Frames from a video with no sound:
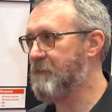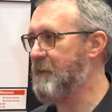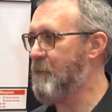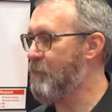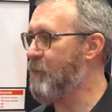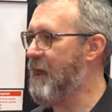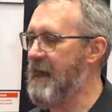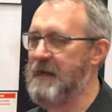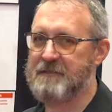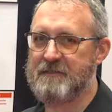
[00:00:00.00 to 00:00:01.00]
email
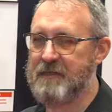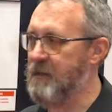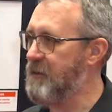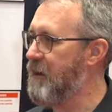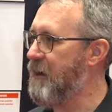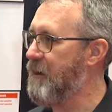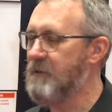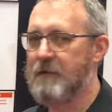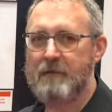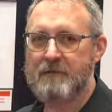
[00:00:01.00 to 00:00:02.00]
blasts and uh,
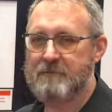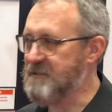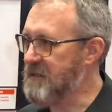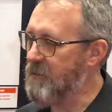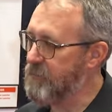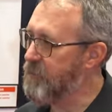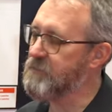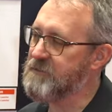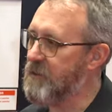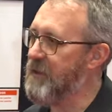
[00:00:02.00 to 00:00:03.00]
discount
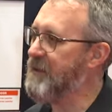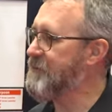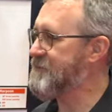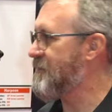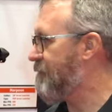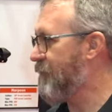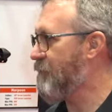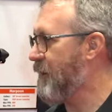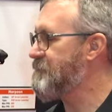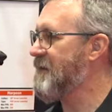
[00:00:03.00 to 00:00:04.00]
codes and all that good stuff for
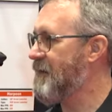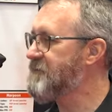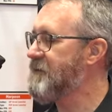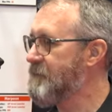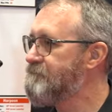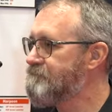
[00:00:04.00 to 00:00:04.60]
our website. So.